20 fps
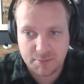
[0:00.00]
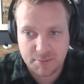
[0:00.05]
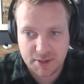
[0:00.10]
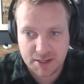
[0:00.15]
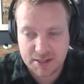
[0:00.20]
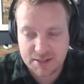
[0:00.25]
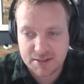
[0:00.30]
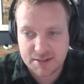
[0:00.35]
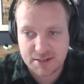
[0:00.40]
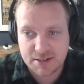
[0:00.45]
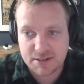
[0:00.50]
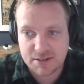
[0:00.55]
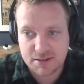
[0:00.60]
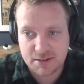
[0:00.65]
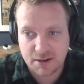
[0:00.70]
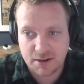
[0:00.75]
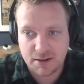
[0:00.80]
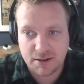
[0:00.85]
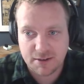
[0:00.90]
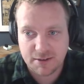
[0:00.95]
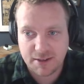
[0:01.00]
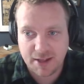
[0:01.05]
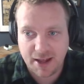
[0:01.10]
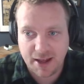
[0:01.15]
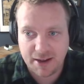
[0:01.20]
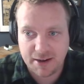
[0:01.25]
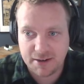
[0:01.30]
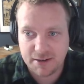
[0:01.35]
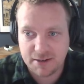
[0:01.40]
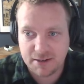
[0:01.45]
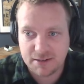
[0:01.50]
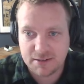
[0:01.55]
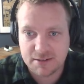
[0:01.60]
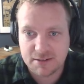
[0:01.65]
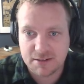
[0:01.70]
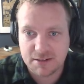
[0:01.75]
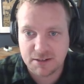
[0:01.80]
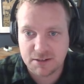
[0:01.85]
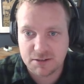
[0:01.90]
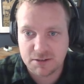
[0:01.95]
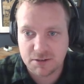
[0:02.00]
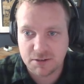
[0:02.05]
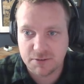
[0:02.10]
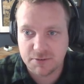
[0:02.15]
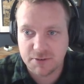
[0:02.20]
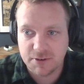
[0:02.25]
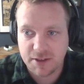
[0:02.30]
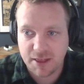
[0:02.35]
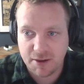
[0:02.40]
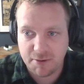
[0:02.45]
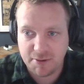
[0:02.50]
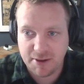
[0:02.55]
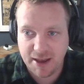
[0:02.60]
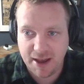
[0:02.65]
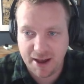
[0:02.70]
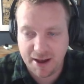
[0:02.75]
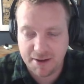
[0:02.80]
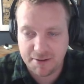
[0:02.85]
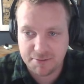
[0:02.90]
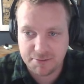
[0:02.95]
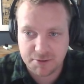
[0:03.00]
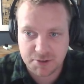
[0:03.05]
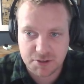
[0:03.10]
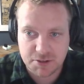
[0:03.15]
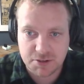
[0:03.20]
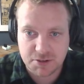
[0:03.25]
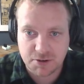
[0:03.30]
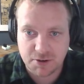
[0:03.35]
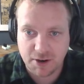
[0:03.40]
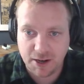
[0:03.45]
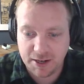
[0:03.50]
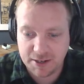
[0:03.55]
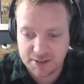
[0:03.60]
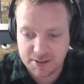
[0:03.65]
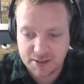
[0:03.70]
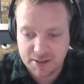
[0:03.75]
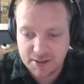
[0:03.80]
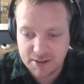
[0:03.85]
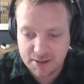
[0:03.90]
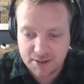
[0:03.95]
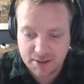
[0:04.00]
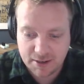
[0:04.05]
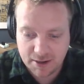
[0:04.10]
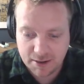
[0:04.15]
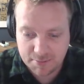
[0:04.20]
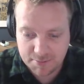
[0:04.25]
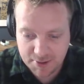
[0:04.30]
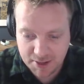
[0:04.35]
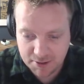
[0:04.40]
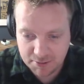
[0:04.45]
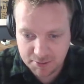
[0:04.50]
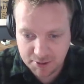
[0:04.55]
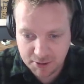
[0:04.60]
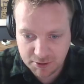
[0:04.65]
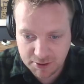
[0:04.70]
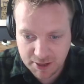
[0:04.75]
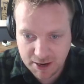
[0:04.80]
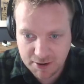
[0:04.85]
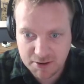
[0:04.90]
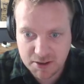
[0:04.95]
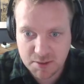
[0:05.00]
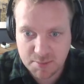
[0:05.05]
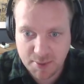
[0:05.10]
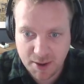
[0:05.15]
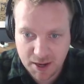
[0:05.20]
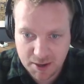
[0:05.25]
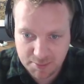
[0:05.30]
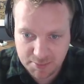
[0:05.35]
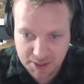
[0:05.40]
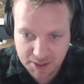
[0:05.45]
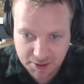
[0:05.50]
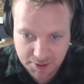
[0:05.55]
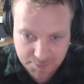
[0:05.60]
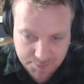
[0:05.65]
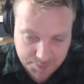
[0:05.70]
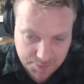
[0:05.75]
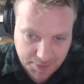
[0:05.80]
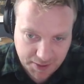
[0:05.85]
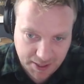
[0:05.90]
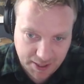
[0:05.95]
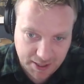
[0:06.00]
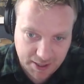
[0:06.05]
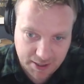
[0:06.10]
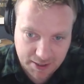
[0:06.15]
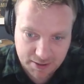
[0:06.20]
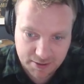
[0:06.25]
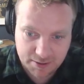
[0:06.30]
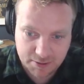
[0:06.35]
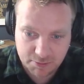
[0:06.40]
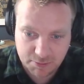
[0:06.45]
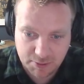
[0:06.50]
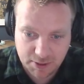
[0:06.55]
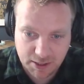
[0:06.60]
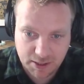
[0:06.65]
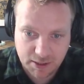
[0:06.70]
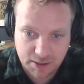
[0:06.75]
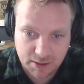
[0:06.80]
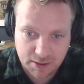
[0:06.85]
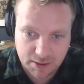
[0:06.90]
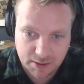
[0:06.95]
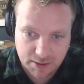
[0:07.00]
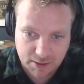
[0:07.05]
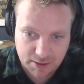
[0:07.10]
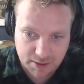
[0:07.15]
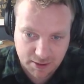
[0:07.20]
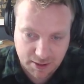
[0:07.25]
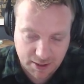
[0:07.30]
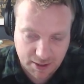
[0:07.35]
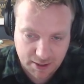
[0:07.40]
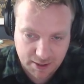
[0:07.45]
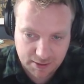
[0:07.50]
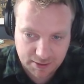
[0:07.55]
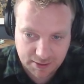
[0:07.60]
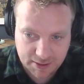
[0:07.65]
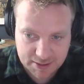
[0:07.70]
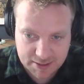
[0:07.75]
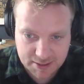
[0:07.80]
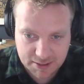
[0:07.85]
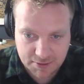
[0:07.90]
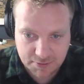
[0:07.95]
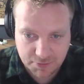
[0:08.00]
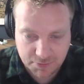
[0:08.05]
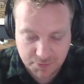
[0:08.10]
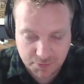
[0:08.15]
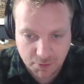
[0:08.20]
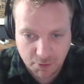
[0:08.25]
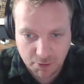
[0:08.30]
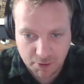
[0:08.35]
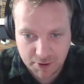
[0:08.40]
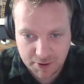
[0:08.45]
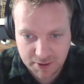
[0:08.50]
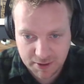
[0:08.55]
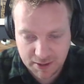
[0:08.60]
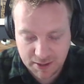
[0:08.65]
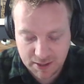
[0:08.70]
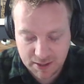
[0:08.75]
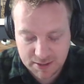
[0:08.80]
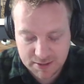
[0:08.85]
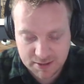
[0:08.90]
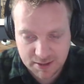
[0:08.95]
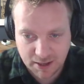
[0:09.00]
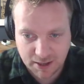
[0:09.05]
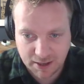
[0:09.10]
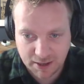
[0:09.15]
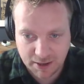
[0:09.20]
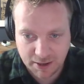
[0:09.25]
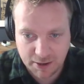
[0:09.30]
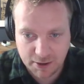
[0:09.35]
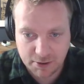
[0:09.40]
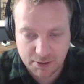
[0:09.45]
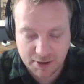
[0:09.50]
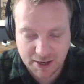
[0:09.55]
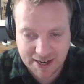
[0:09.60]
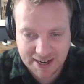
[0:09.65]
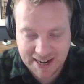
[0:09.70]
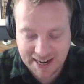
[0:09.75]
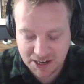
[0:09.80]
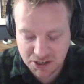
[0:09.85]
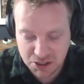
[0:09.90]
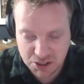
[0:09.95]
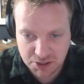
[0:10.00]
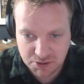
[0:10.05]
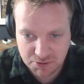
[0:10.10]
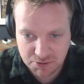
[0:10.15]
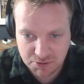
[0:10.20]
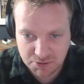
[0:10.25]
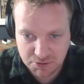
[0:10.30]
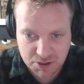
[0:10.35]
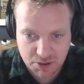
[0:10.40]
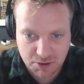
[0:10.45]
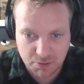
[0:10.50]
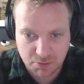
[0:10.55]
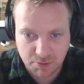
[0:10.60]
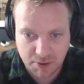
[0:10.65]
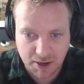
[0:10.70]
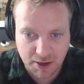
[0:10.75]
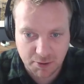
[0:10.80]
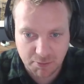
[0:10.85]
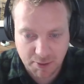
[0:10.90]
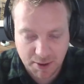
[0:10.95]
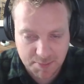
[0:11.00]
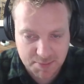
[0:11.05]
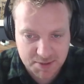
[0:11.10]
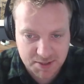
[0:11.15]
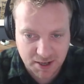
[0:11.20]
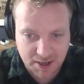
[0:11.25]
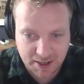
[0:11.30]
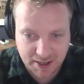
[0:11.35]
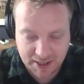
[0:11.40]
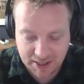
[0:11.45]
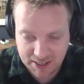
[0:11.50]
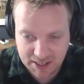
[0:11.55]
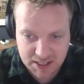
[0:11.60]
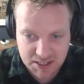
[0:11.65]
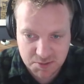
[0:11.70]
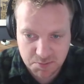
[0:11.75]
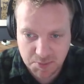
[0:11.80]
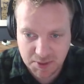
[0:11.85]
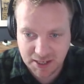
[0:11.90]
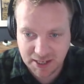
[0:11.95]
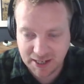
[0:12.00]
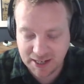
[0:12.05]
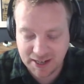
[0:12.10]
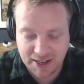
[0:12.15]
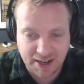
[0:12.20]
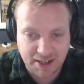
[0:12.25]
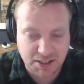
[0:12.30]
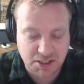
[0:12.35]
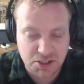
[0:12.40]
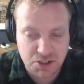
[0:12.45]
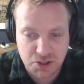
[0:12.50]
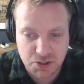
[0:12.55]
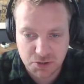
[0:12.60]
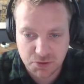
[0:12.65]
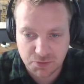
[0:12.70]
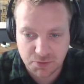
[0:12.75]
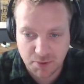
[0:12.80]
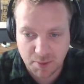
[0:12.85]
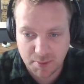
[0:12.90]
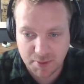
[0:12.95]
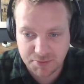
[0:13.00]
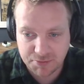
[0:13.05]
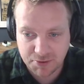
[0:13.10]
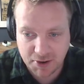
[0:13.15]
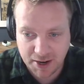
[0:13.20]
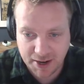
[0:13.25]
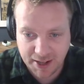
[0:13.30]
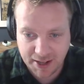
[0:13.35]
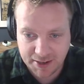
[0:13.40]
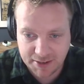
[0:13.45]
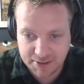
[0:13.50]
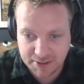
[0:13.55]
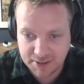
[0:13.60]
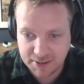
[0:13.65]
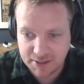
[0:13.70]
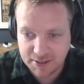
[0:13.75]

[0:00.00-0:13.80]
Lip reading: instance on that existing server that we have, which is great. Then we go down to the bottom here and we listen for the Socket.io connection, which is when our WebSocket is being connected to from a front end.